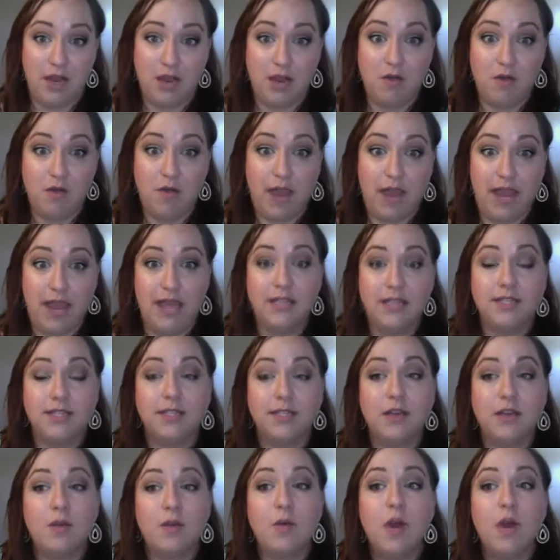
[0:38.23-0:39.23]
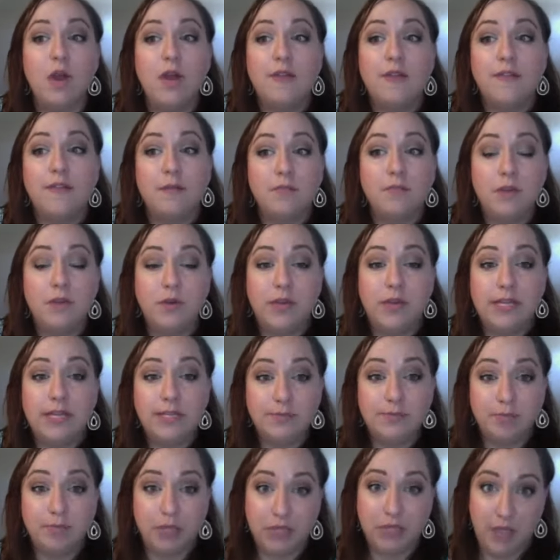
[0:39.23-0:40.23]
Okay, so the mucus
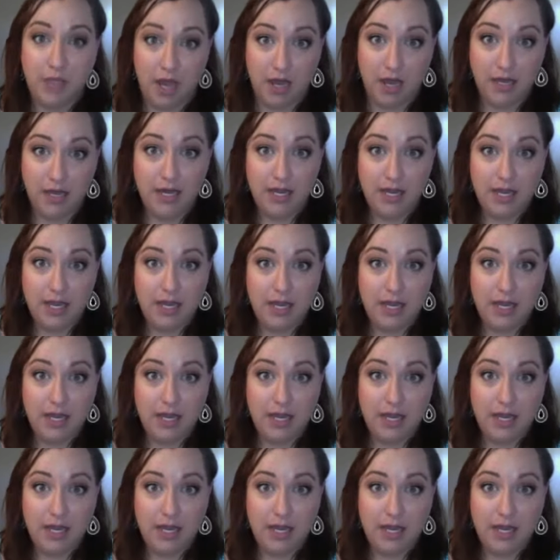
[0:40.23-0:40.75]
plug